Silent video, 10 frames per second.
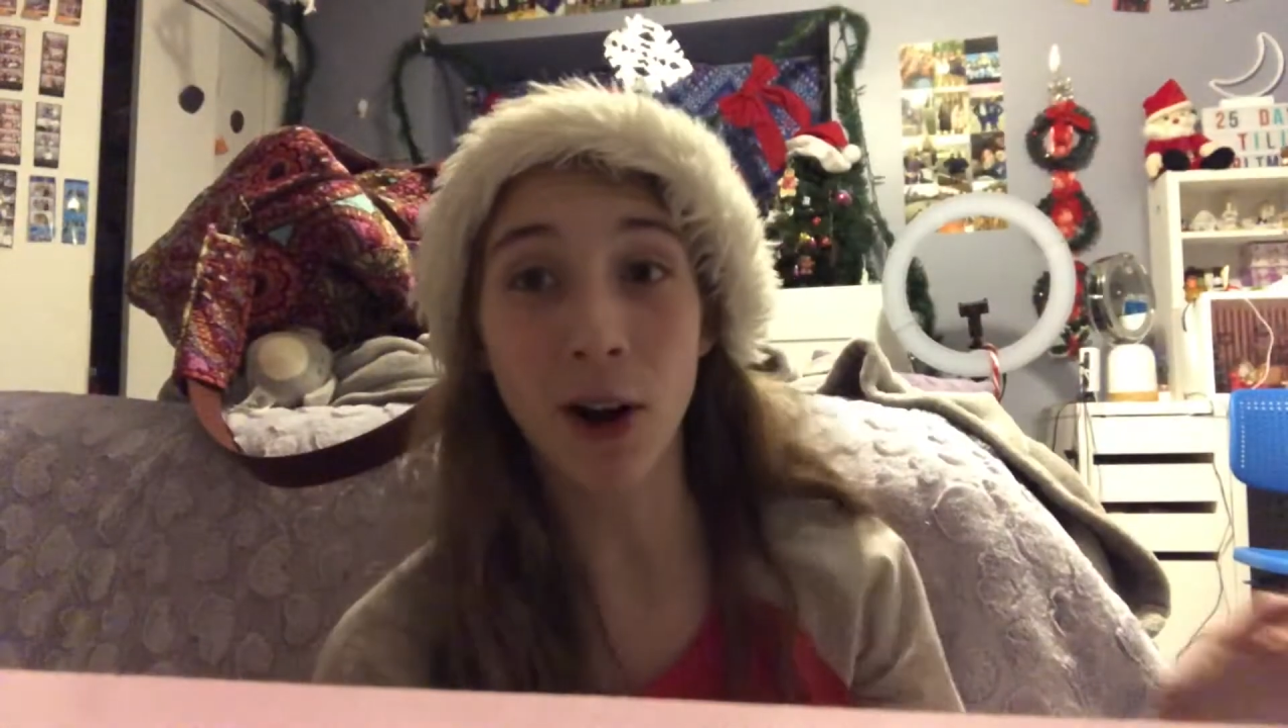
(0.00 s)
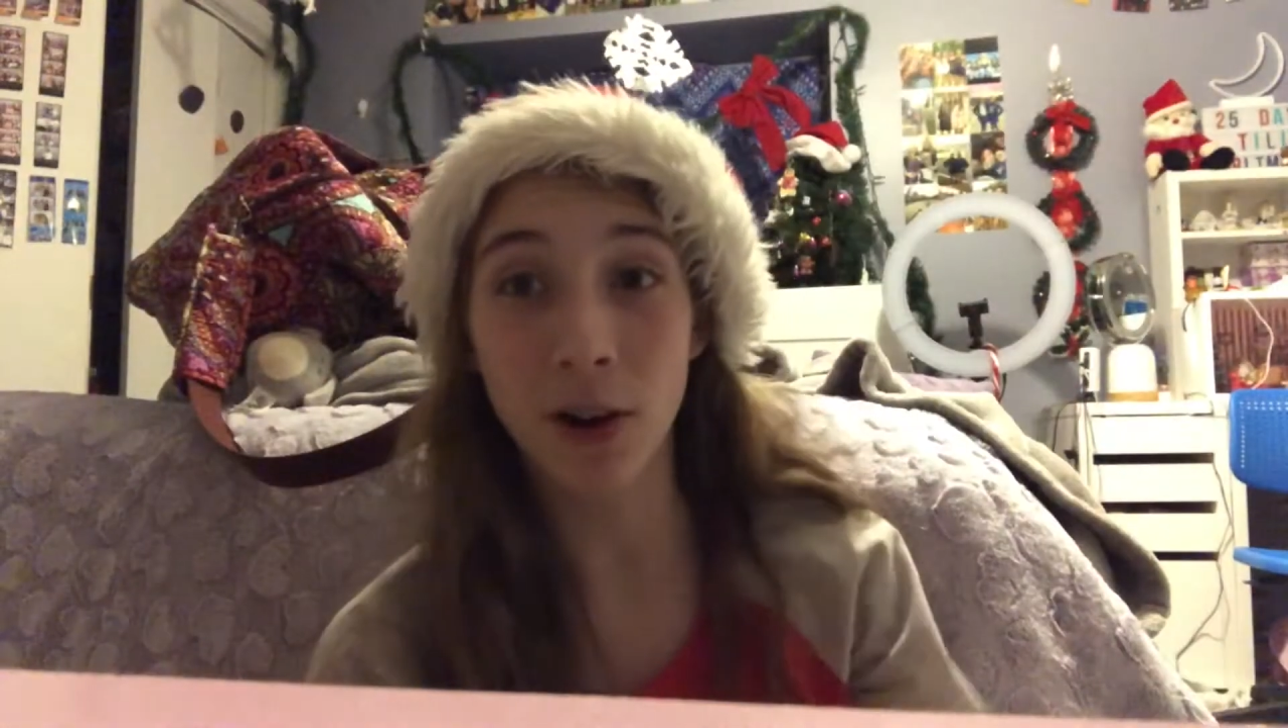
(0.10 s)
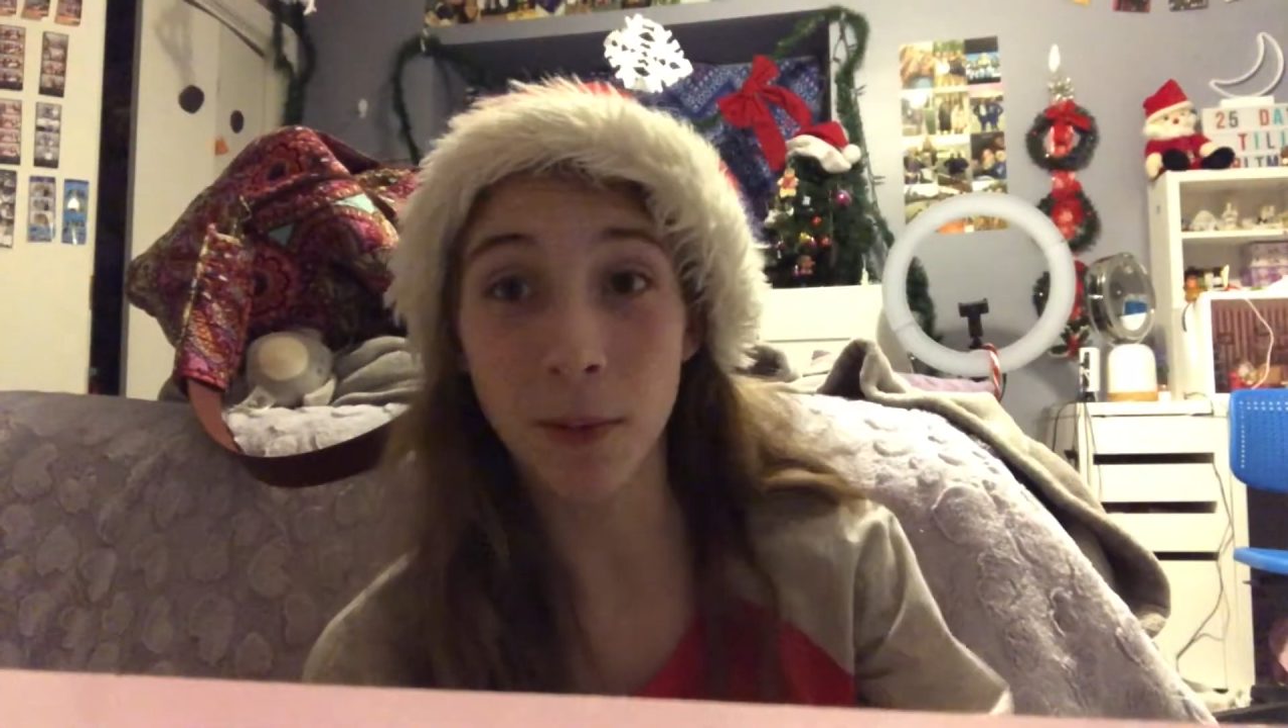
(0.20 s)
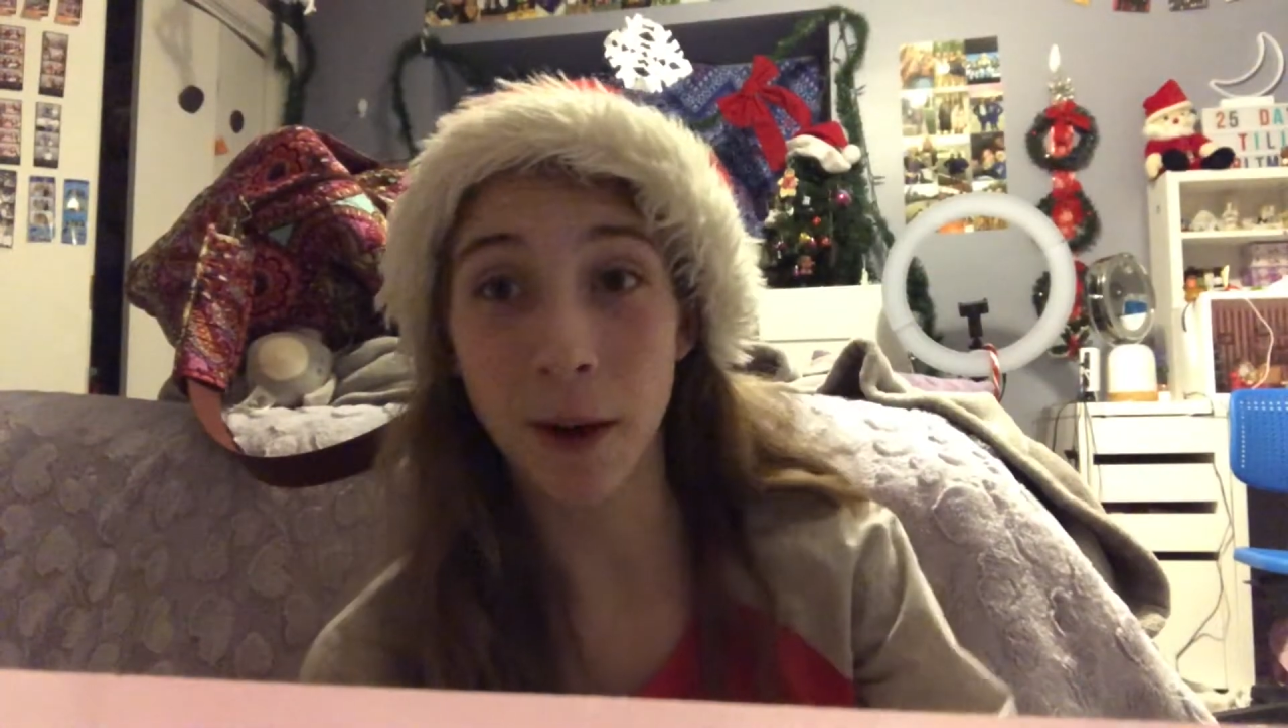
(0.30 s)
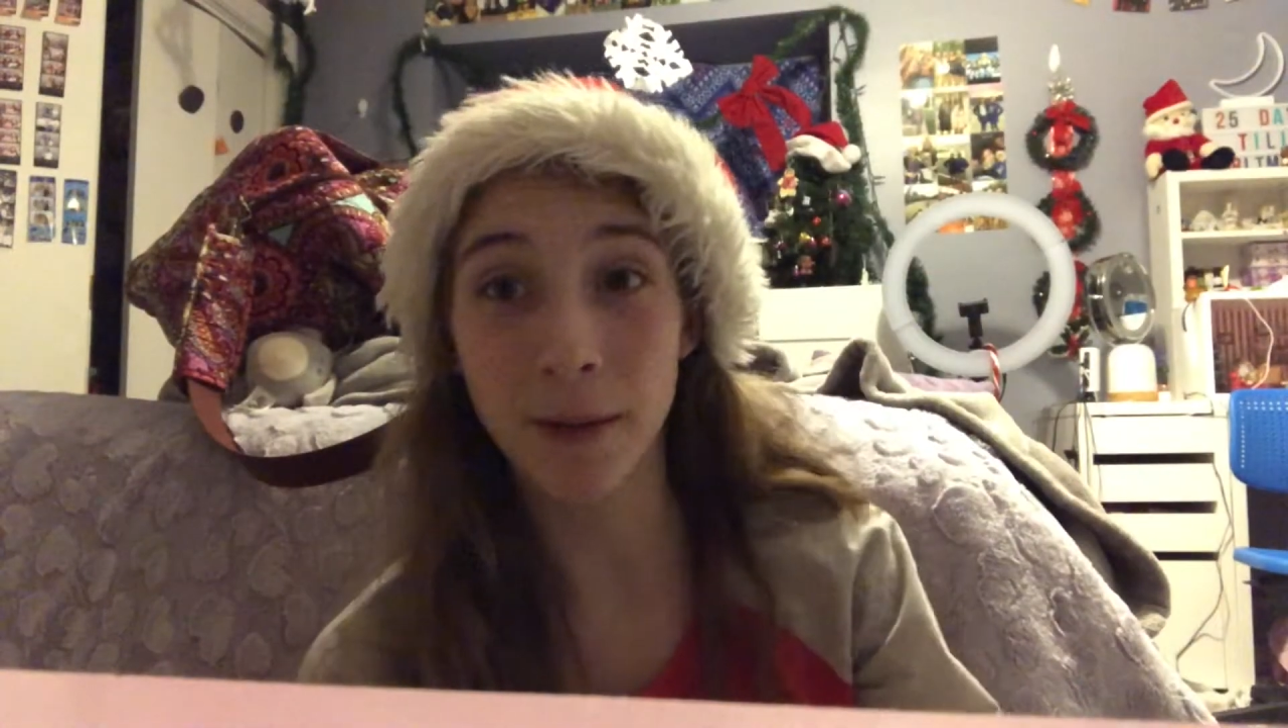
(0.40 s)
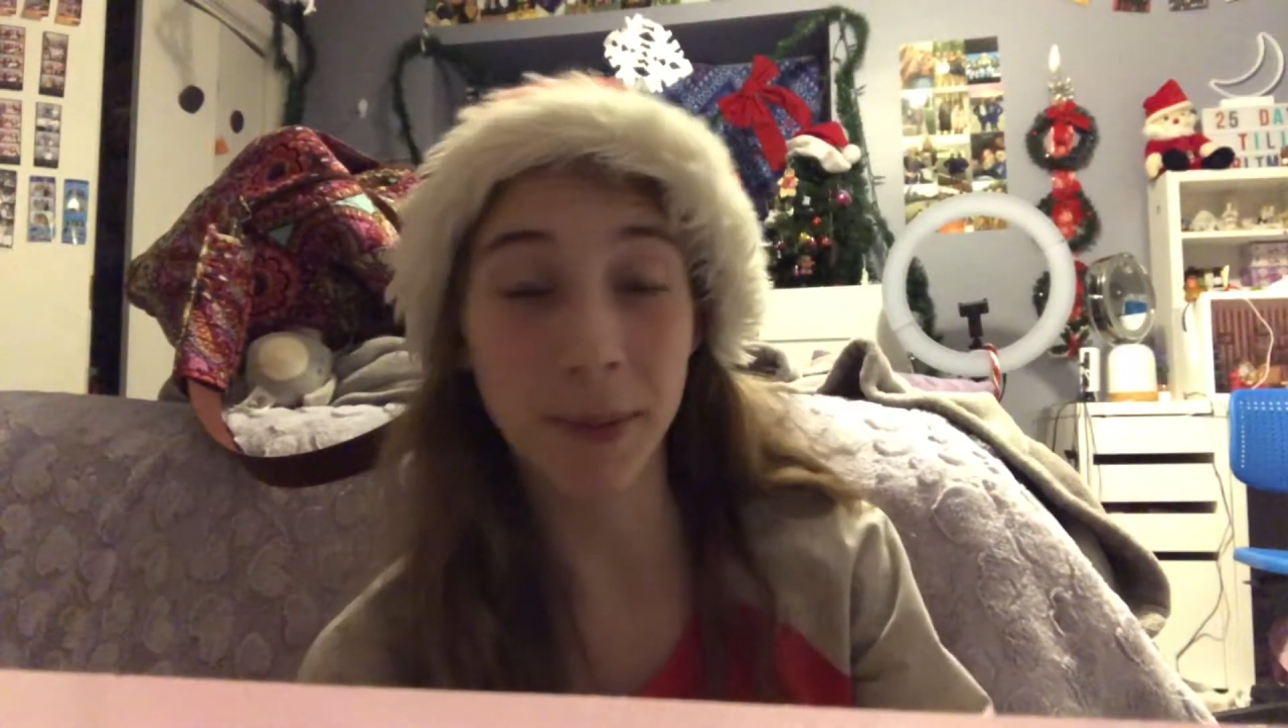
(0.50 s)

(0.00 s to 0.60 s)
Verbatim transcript: I'll probably